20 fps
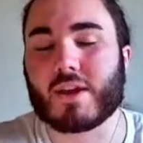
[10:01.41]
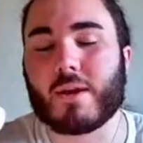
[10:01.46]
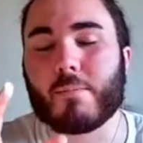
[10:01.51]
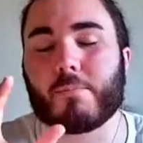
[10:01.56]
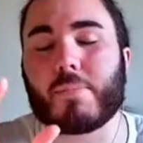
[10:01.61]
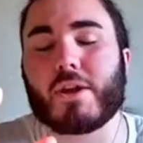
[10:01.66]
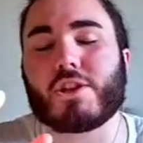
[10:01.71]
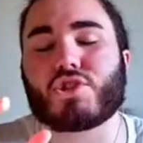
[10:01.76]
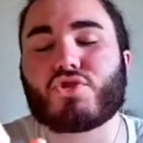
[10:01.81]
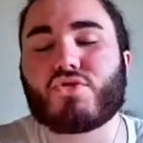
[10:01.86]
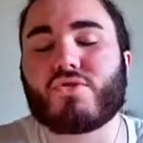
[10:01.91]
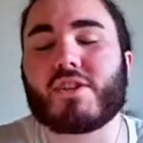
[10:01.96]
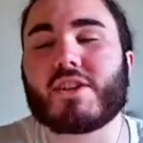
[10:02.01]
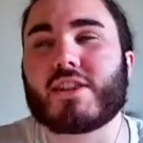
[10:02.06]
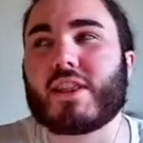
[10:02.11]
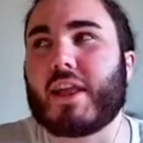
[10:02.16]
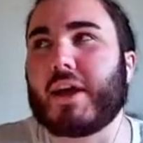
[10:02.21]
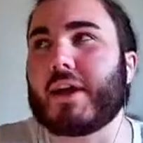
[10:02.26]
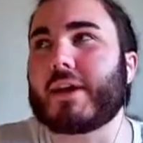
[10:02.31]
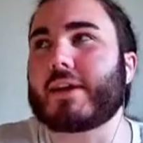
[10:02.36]
Picture it
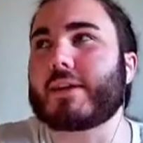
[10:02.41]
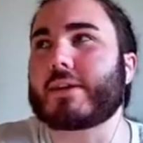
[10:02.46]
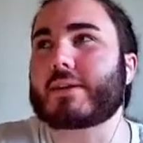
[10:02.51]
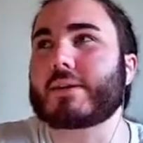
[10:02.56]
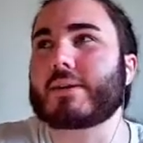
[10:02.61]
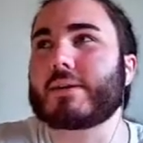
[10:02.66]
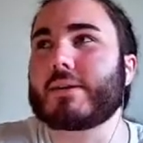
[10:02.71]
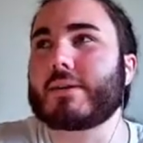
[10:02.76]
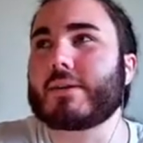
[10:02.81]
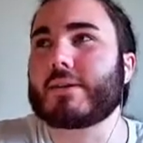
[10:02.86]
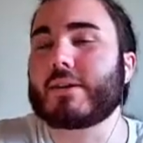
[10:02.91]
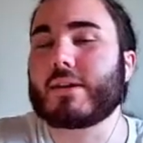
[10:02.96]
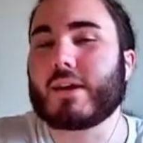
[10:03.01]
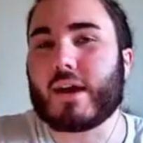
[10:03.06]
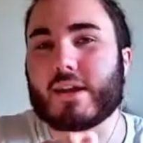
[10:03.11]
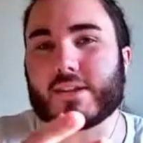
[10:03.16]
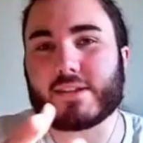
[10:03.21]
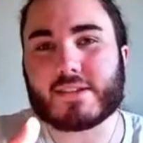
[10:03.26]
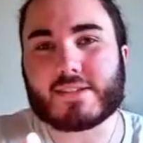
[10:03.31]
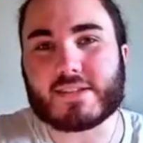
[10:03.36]
like,
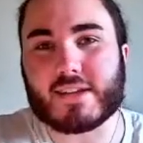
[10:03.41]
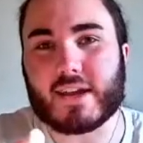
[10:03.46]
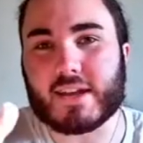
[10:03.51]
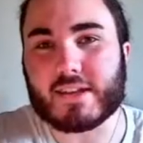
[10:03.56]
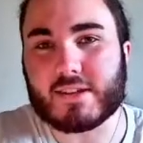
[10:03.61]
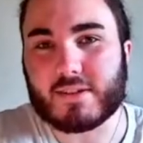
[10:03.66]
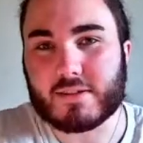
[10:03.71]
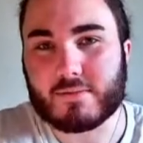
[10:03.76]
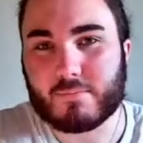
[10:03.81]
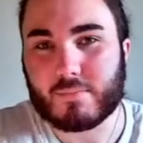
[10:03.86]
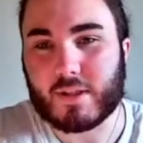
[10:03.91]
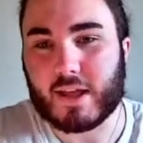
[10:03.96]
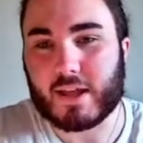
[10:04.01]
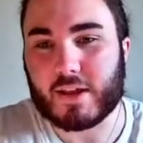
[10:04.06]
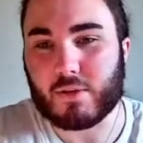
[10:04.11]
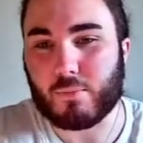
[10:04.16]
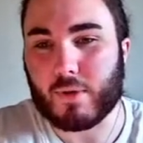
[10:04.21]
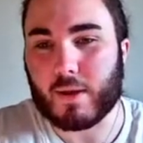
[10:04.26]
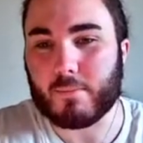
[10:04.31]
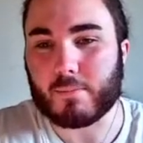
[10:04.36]
as I said, playing at
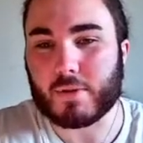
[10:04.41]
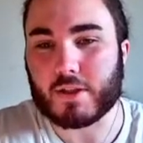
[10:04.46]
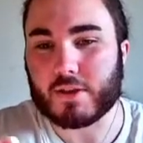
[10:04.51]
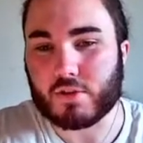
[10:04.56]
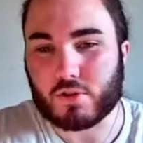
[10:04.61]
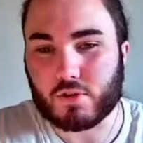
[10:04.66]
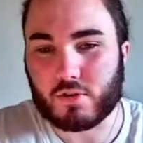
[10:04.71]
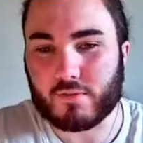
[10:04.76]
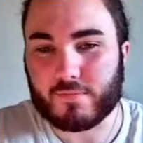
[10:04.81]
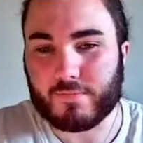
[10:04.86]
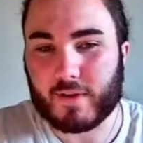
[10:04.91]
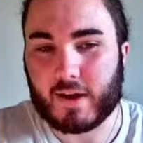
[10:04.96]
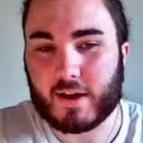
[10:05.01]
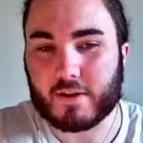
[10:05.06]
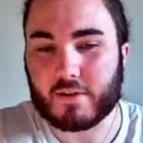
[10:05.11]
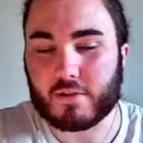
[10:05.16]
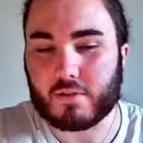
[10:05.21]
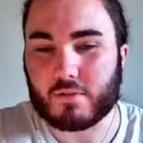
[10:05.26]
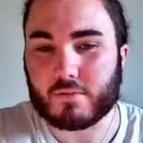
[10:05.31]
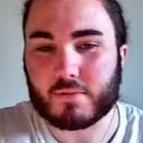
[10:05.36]
Wembley, cup
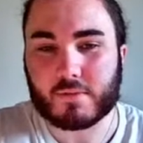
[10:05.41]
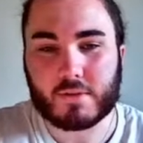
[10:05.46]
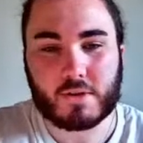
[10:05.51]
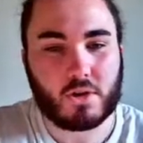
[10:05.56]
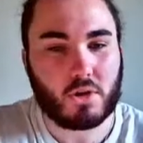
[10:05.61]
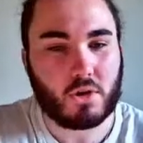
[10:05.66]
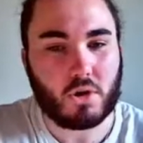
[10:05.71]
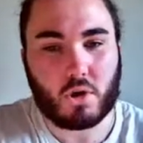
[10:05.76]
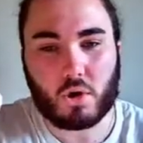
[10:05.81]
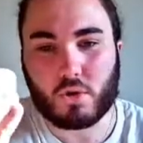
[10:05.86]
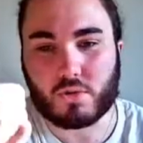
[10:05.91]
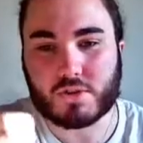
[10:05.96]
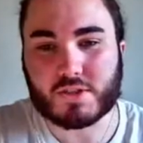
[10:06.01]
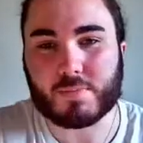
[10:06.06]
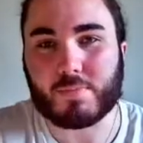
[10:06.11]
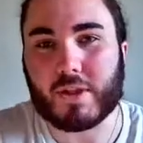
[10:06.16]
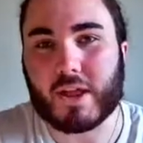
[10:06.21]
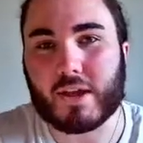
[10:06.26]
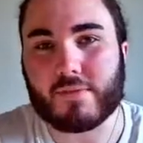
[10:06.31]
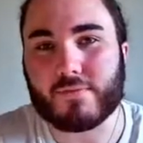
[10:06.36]
final, all to
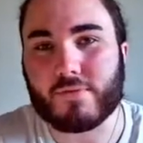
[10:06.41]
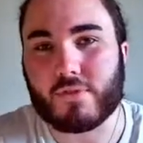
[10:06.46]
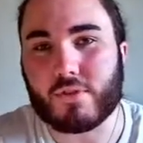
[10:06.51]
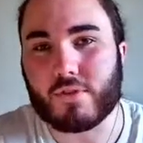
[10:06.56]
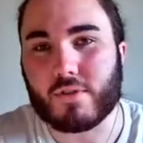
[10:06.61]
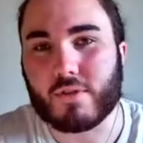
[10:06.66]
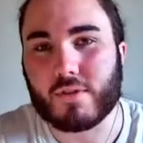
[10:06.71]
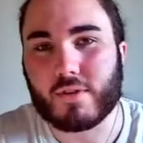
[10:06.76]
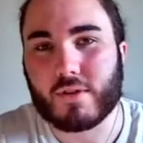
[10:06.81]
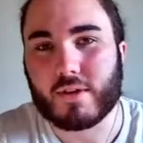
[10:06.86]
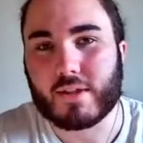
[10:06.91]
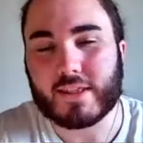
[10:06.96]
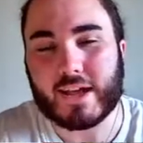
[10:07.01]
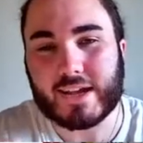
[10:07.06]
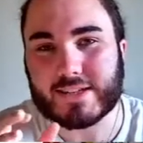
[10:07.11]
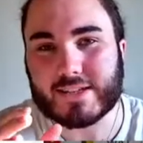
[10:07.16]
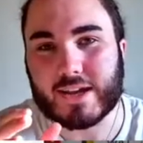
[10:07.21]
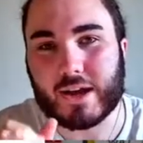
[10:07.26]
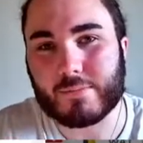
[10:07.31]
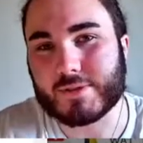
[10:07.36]
play for. That's
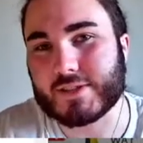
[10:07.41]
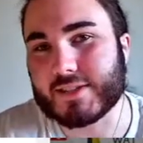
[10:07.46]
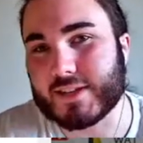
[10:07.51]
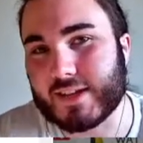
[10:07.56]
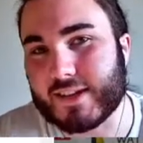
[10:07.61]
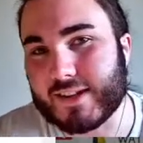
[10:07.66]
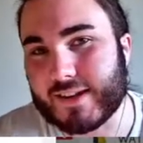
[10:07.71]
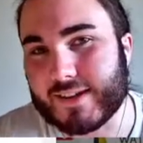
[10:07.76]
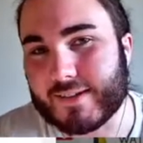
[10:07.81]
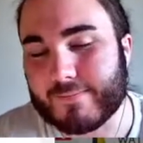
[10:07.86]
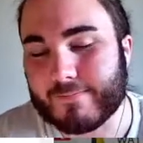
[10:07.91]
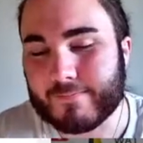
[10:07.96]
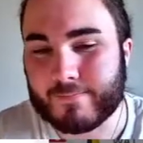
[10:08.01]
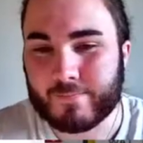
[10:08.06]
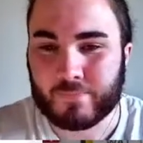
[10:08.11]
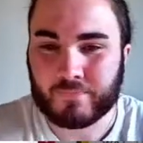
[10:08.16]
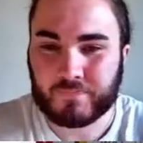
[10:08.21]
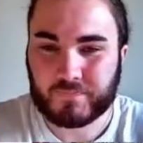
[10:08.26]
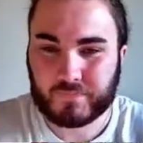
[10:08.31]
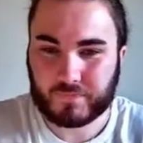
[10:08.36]
how I'm seeing it.
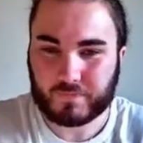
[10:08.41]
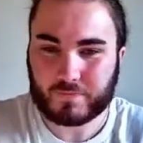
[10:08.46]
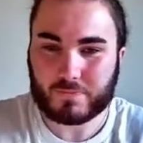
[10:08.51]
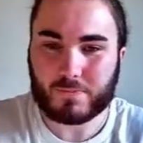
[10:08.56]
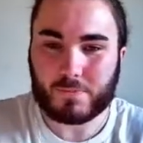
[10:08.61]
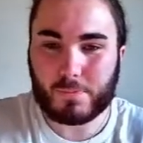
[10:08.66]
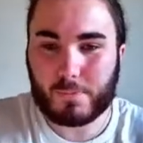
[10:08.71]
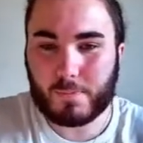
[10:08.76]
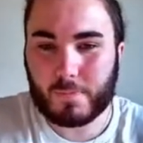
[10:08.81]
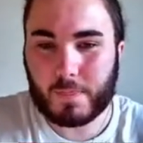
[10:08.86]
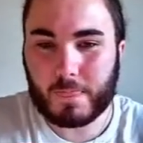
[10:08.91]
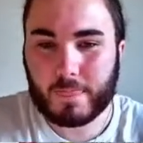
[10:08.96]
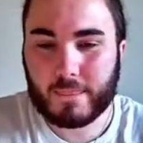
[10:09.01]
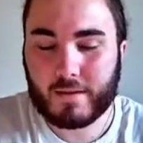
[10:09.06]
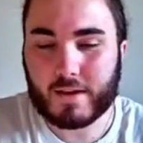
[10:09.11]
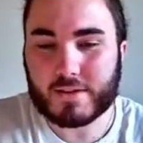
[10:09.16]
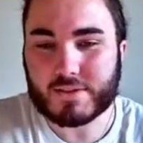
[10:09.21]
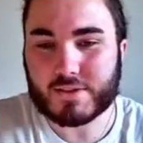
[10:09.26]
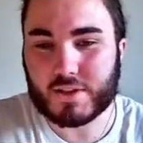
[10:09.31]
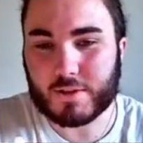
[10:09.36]

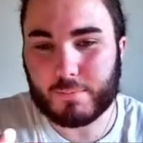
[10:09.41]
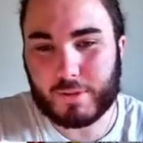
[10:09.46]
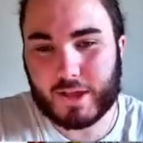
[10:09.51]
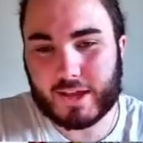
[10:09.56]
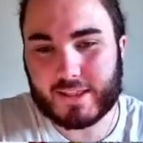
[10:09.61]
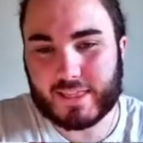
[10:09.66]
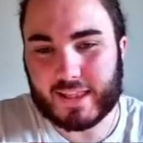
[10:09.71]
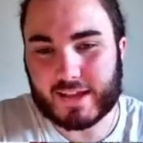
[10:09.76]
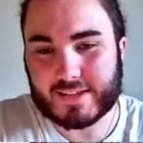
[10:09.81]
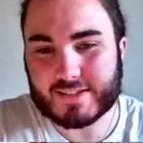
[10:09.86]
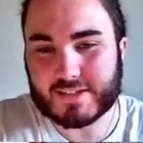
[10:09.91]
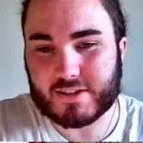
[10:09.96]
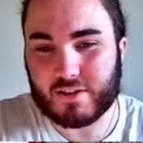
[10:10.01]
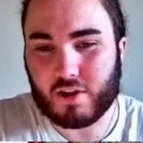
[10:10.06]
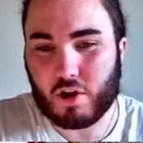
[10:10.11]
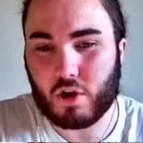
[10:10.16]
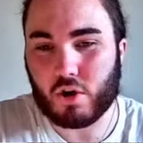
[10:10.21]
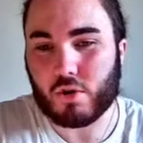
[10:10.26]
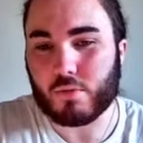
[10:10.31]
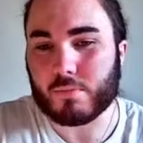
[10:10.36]
So they're playing Leicester at
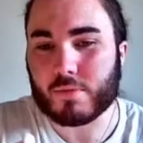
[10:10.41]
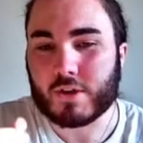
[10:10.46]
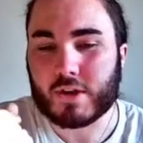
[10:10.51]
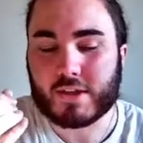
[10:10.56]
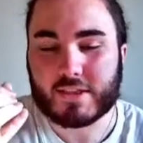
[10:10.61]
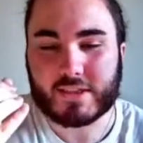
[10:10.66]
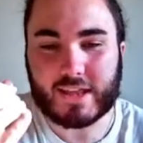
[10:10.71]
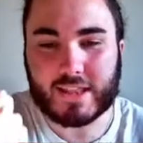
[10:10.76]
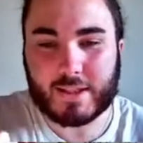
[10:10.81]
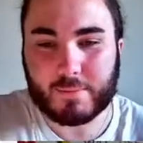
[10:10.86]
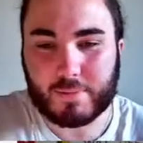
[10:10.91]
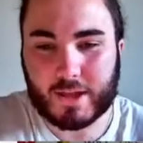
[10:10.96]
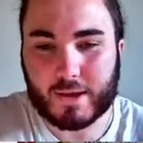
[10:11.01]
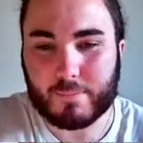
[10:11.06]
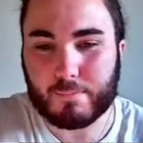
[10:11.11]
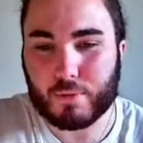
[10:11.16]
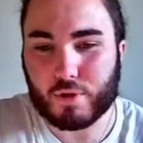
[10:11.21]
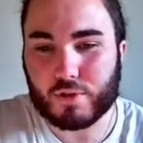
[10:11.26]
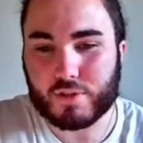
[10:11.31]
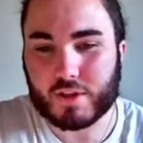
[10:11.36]
home, then they're playing
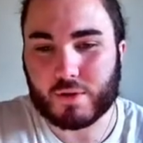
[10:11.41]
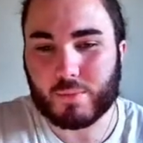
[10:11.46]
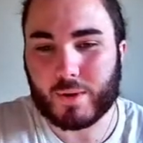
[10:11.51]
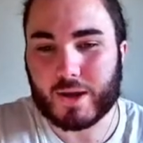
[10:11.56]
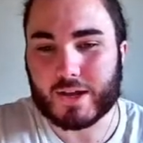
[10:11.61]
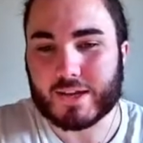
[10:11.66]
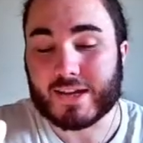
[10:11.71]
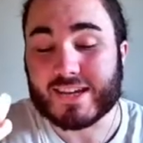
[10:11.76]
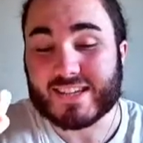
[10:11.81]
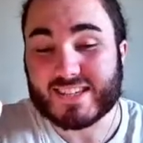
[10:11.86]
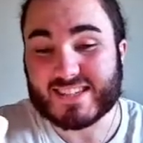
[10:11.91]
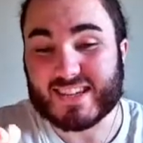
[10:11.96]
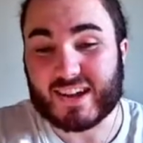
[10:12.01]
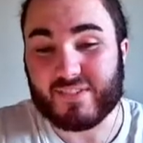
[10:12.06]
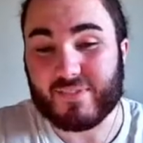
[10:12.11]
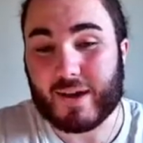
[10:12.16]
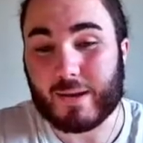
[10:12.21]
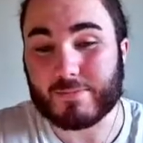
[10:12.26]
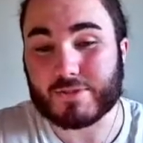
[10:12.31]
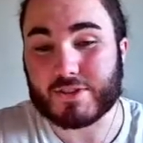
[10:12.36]
Burnley away,
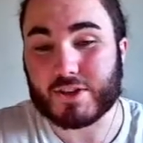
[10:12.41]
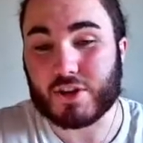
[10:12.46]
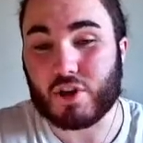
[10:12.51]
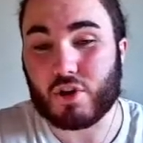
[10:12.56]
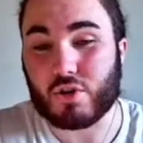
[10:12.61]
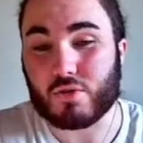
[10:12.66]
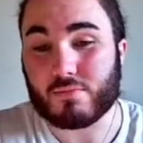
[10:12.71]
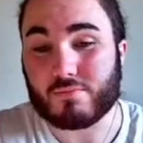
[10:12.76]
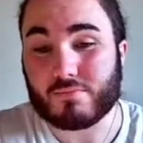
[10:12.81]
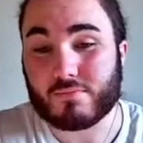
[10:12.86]
Southampton at home.